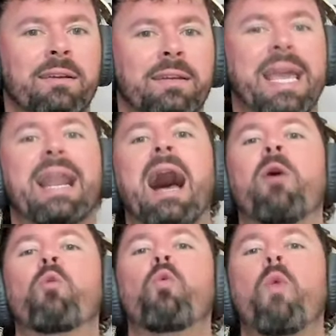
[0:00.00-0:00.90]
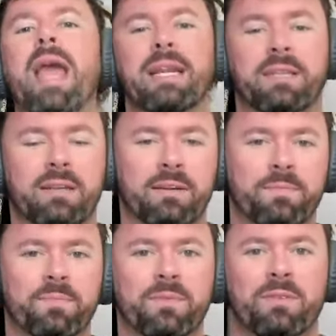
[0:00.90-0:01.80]
Cannot wait
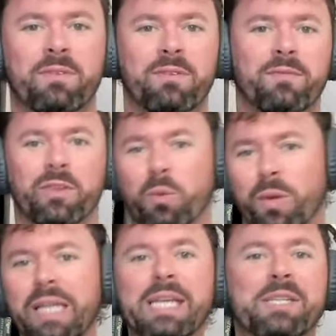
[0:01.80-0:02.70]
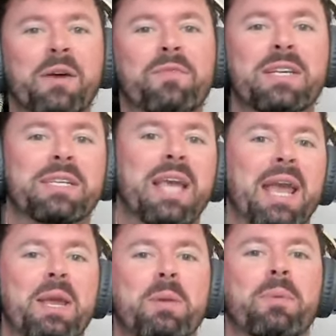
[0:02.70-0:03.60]
for the release of this
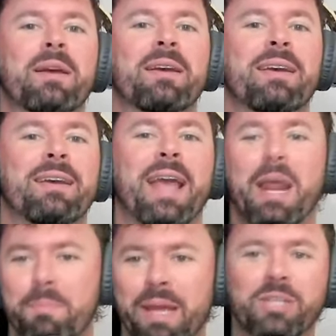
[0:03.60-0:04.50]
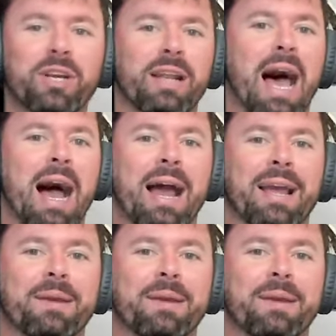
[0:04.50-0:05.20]
game in mid-July.